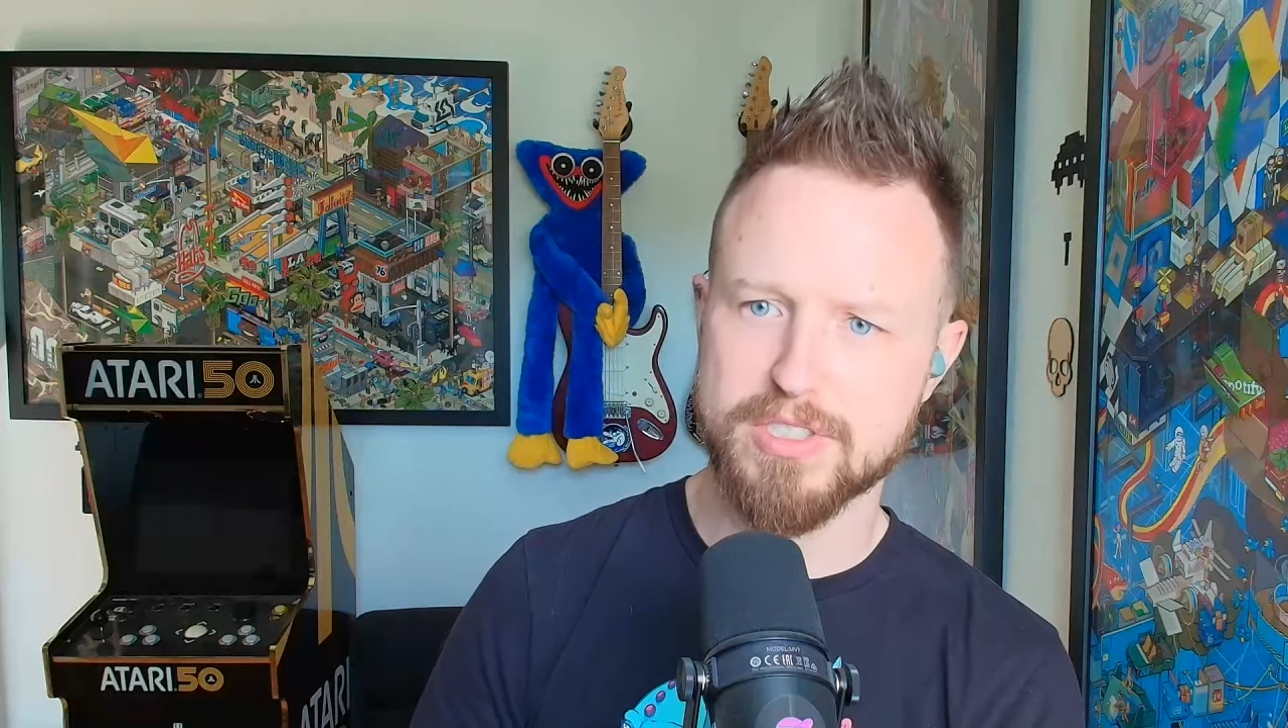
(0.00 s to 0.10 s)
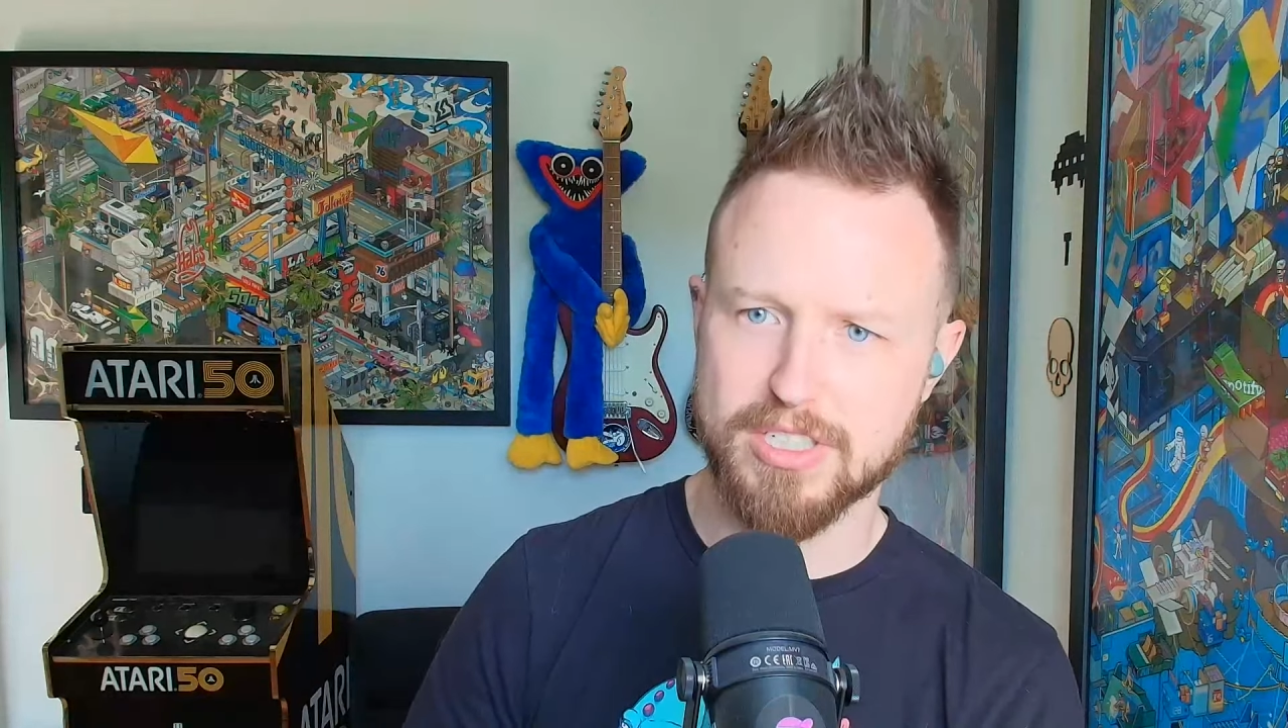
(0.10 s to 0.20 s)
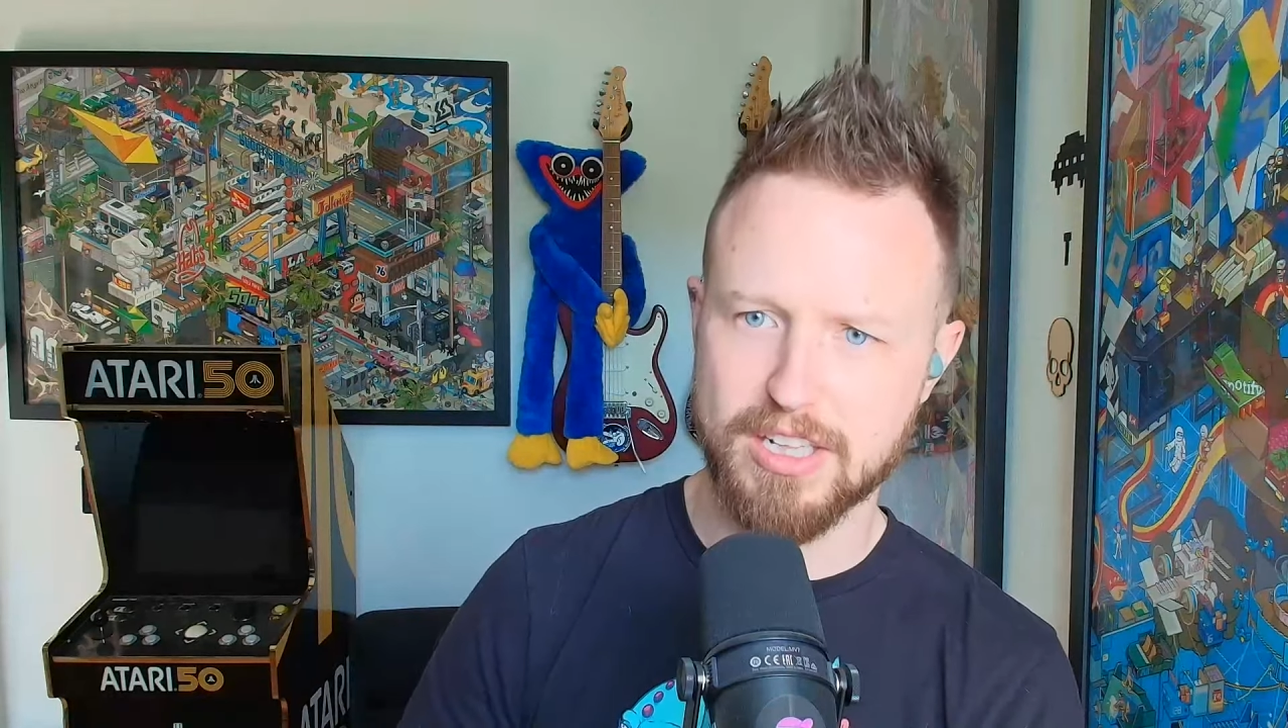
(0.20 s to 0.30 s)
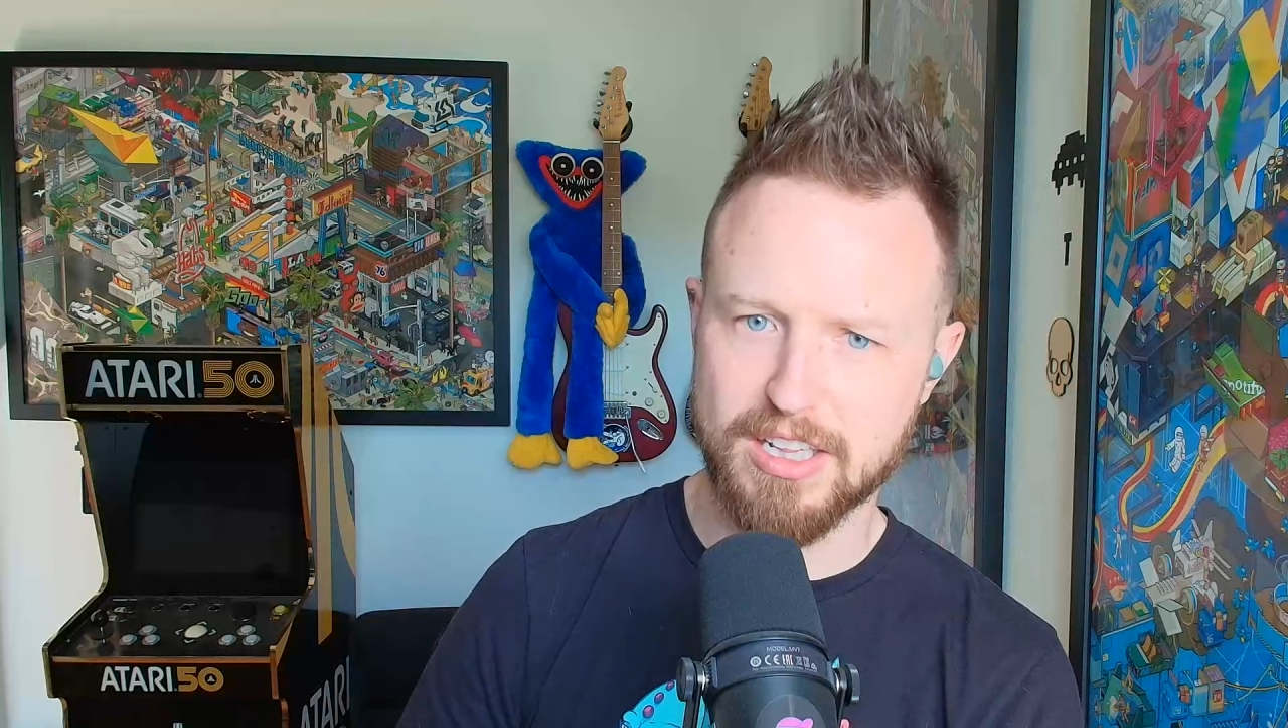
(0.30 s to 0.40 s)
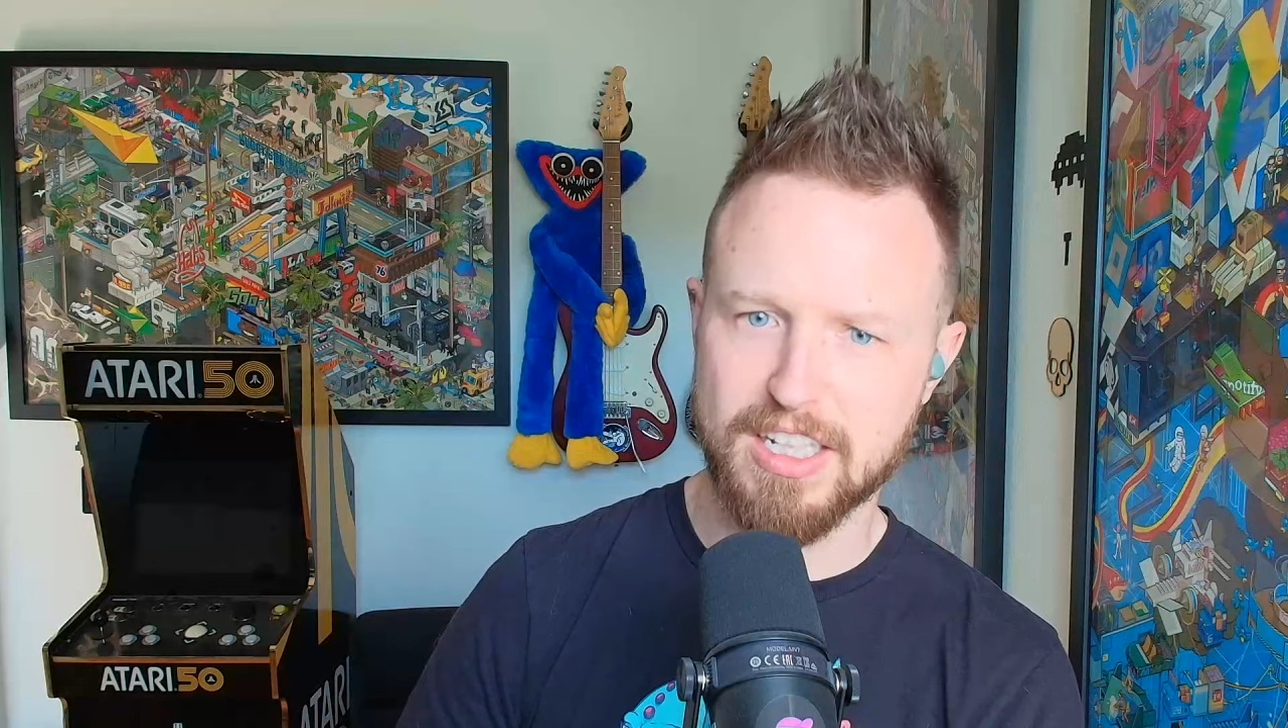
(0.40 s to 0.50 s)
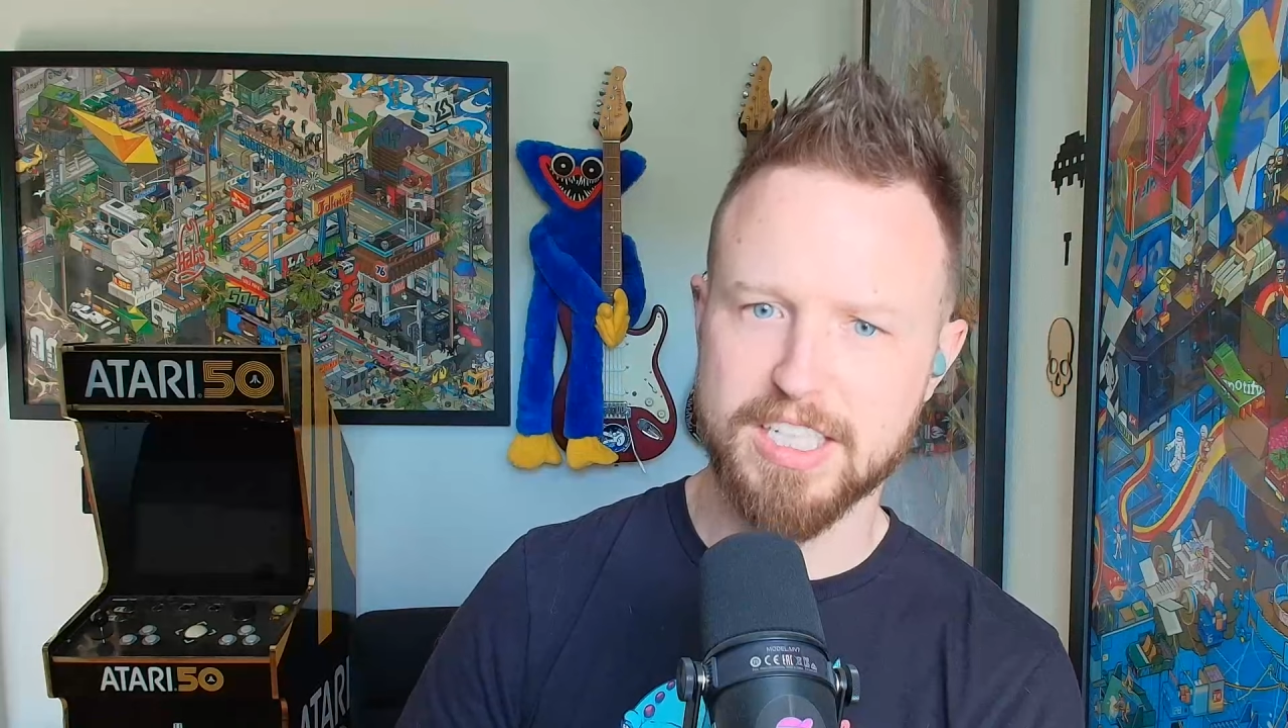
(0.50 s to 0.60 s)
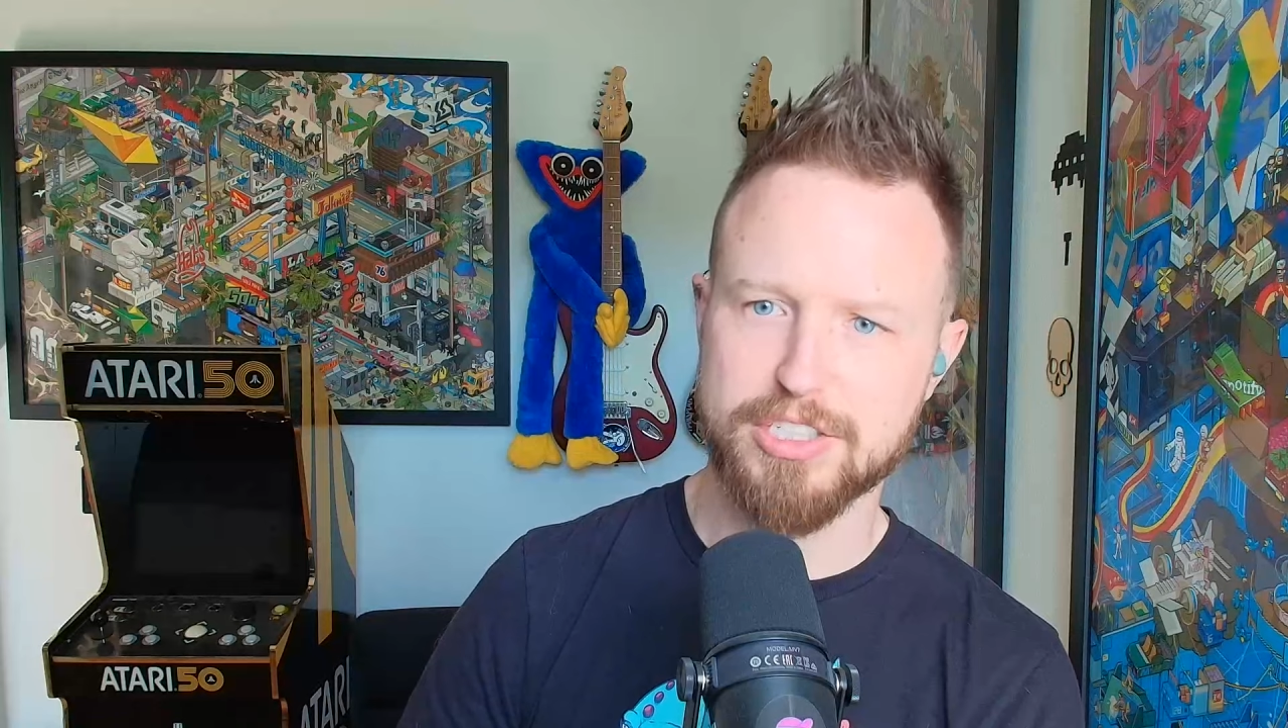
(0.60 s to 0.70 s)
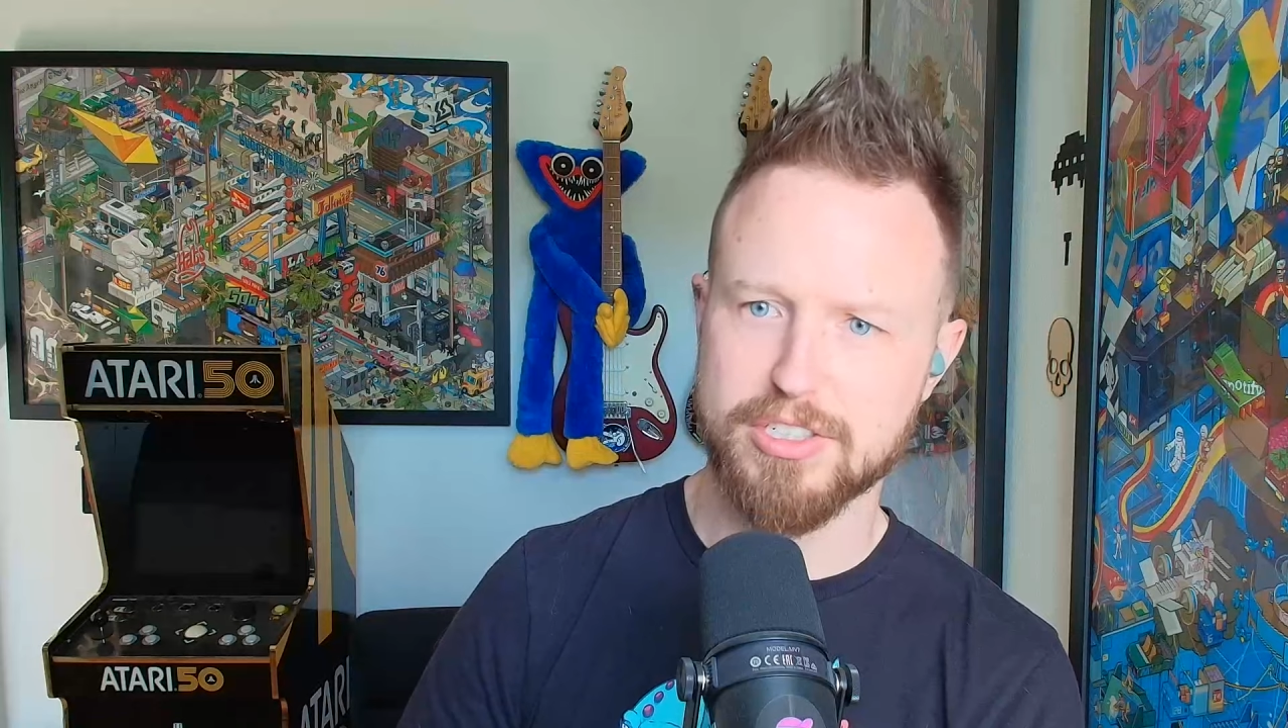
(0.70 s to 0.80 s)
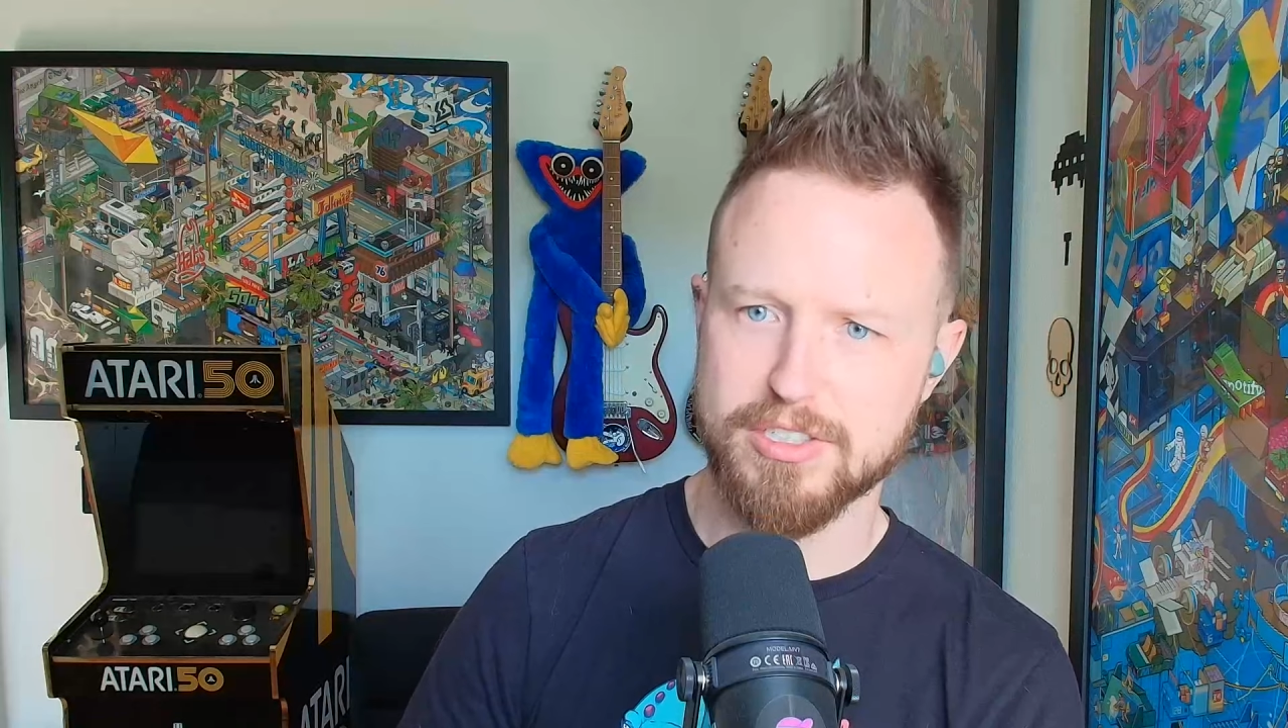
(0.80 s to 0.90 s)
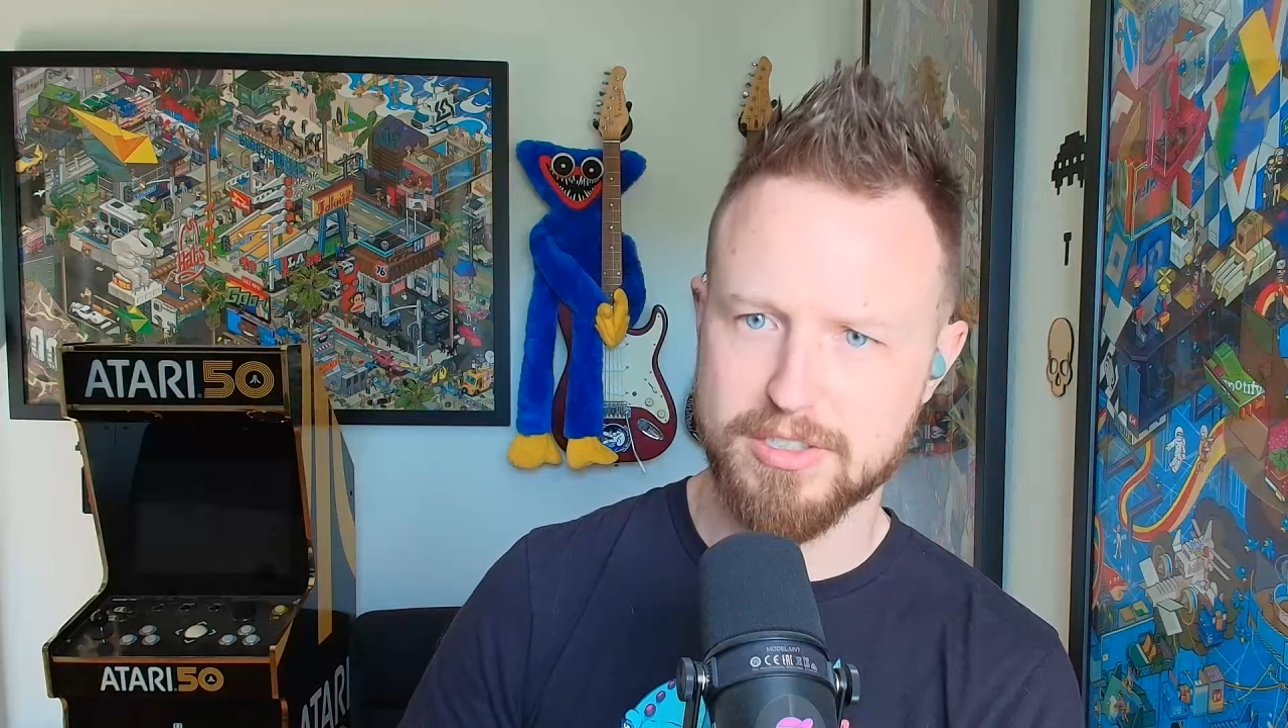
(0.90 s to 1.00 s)

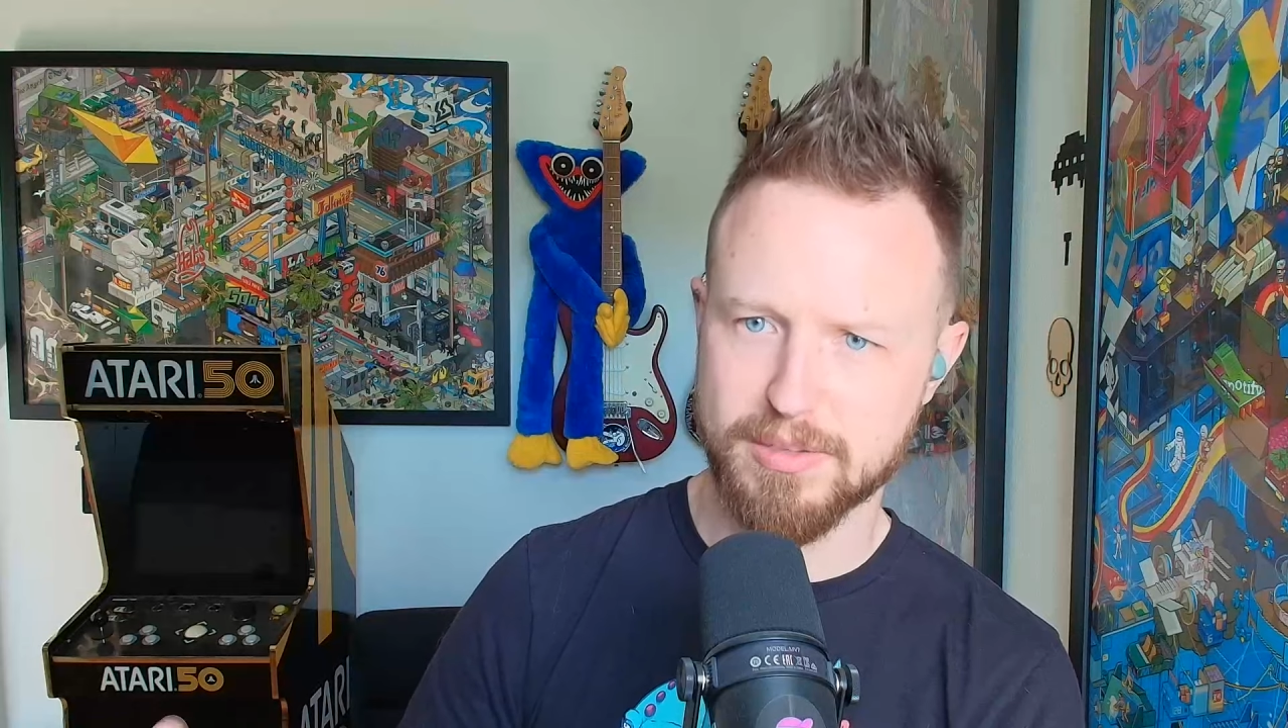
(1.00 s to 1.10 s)
delicious